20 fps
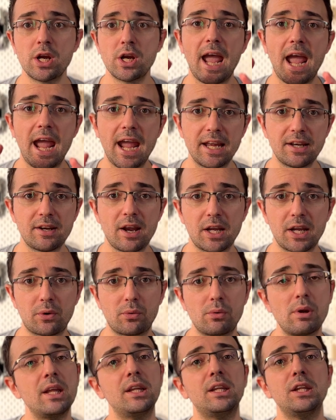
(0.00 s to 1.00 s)
and I
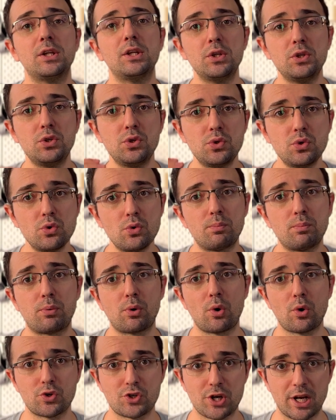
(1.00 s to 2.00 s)
created a new
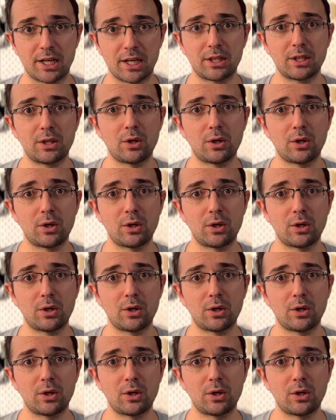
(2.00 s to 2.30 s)
project